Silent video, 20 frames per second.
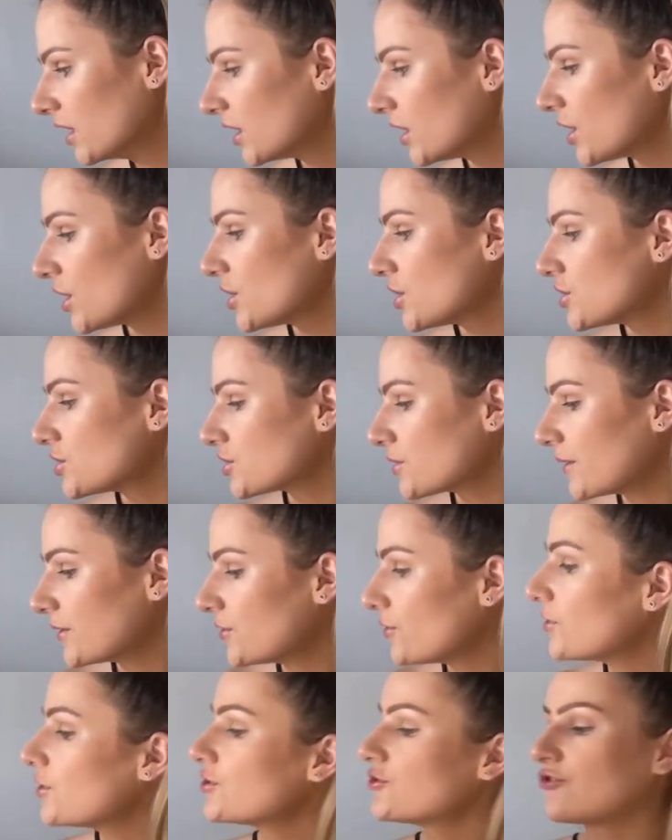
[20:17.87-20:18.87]
So
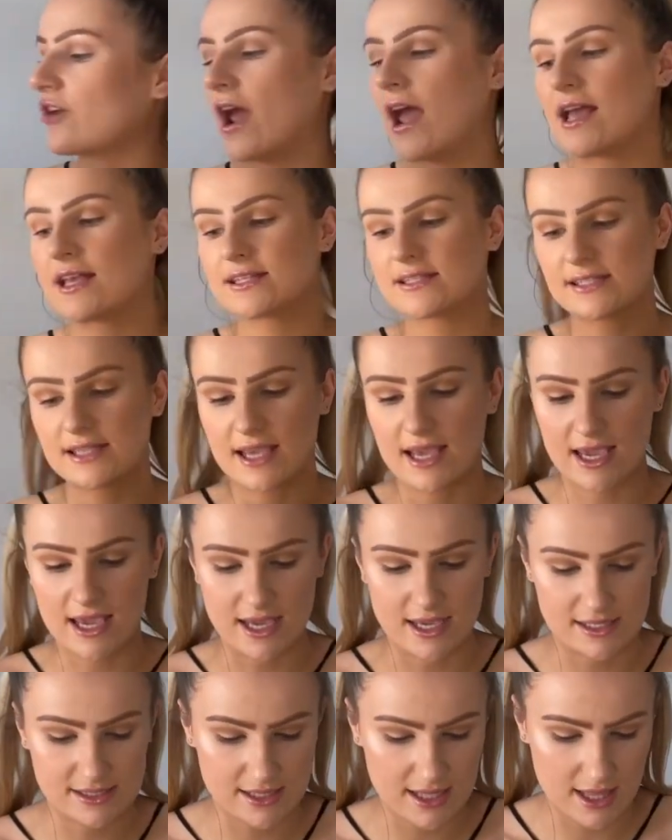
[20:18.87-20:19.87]
another dress
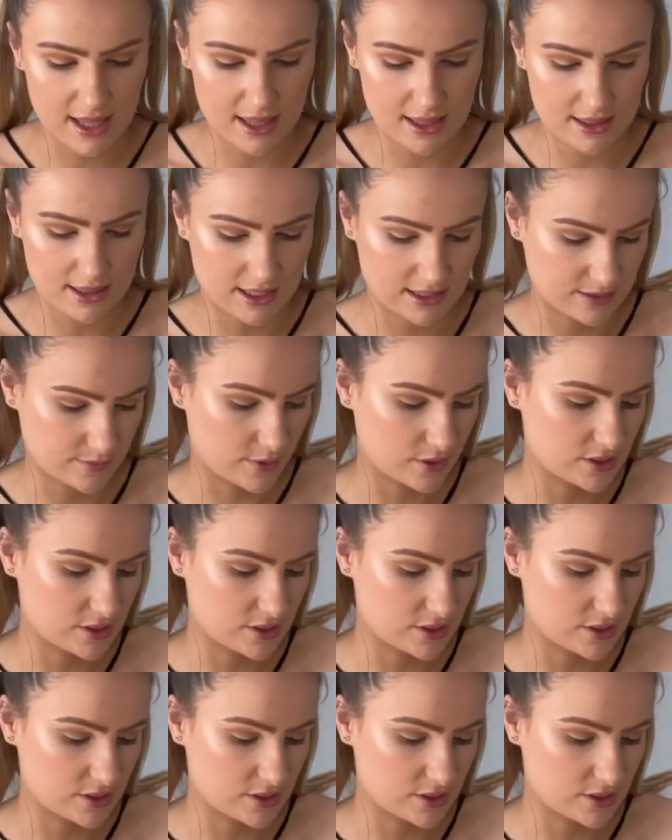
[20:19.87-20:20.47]
is this one.